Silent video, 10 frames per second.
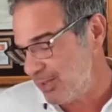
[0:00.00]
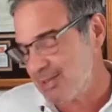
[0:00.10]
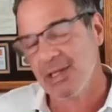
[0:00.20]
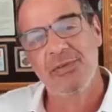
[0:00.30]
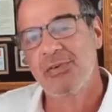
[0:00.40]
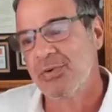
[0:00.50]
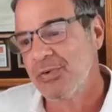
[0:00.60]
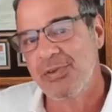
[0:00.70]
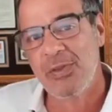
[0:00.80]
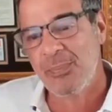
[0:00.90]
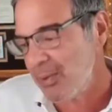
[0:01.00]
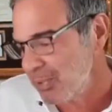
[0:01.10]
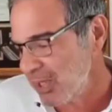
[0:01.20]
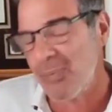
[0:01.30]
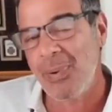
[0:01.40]
telling the truth to the
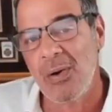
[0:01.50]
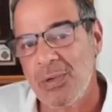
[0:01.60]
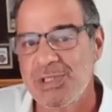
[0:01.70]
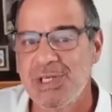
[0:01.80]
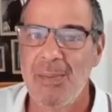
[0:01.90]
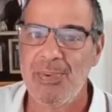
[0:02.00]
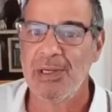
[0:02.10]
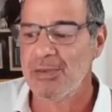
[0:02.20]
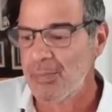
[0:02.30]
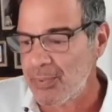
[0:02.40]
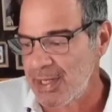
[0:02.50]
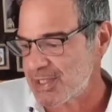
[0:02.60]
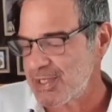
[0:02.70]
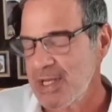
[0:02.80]
public about what's happening with the BRICS.